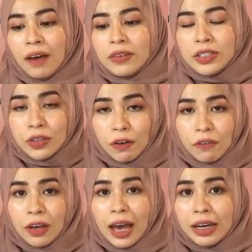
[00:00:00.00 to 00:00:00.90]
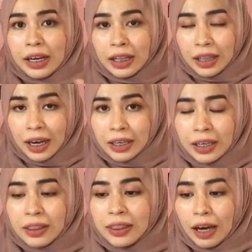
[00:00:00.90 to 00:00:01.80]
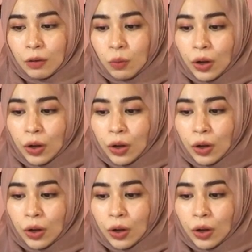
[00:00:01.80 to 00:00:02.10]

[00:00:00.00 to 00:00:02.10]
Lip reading: have a server and a client that